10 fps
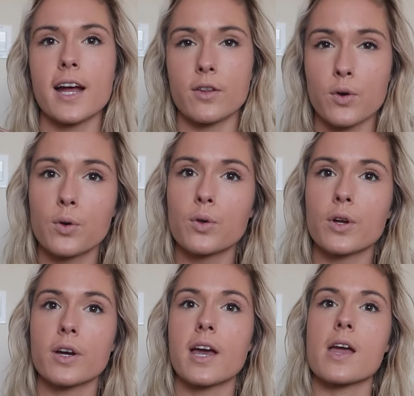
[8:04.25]
and the
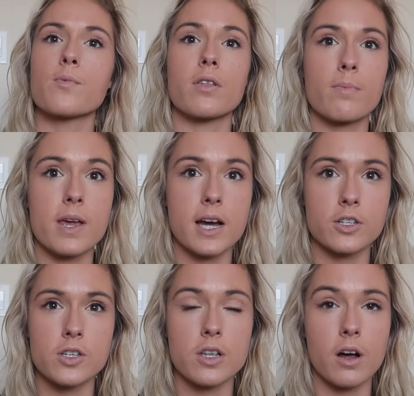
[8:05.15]
cooler came with me
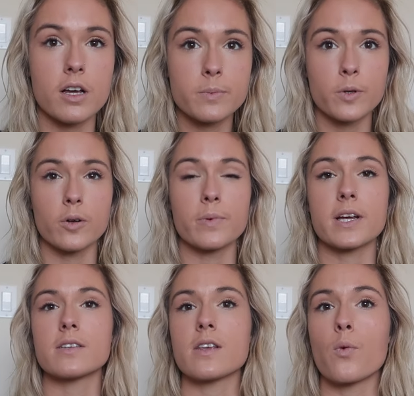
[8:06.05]
actually to the hospital
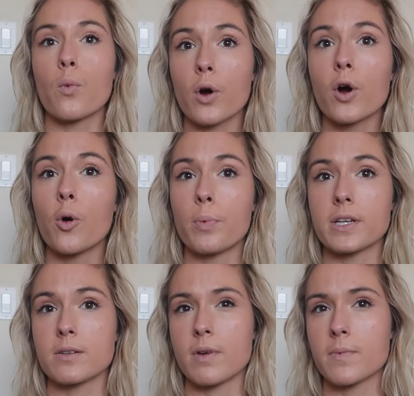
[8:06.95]
because they were
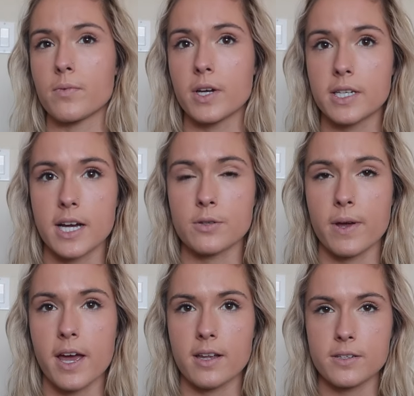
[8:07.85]
hoping to maybe reattach
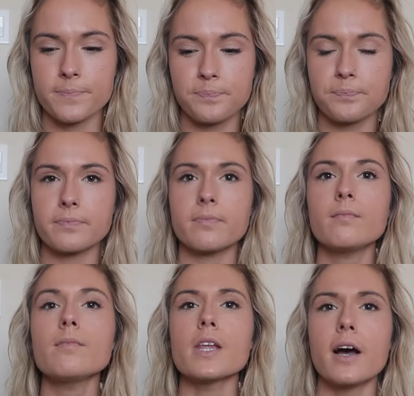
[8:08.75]
my hand.
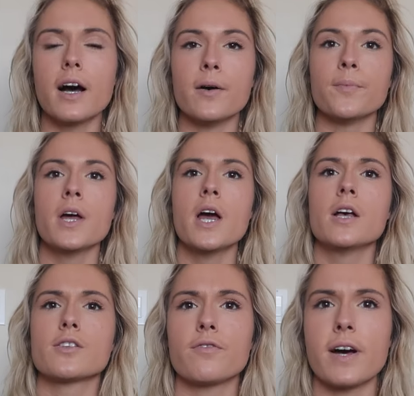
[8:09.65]
Um,
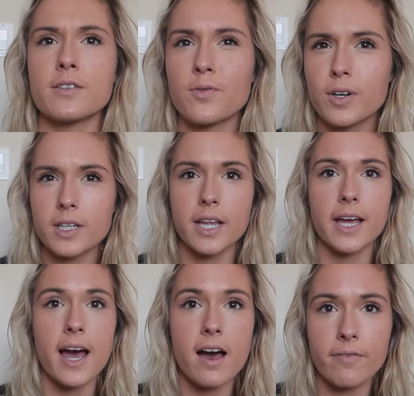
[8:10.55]
so fast forward
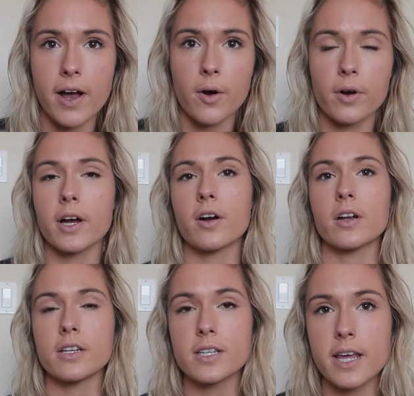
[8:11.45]
like half hour, I
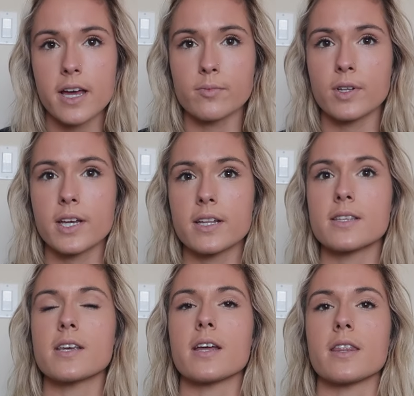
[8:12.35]
got into the
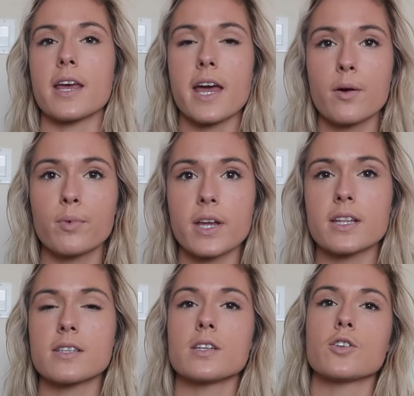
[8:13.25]
ambulance, and the
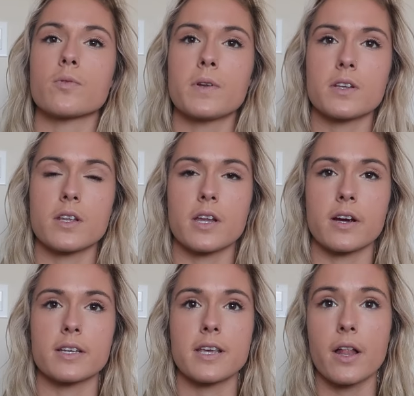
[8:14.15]
ambulance, they took me to the
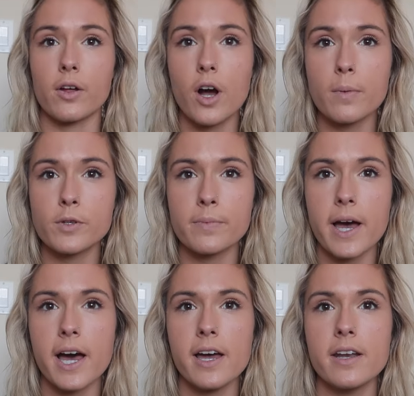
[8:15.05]
nearest helicopter
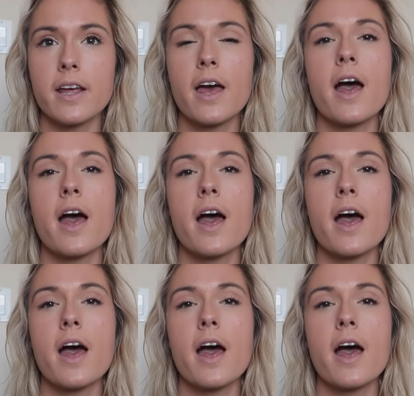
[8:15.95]
pad.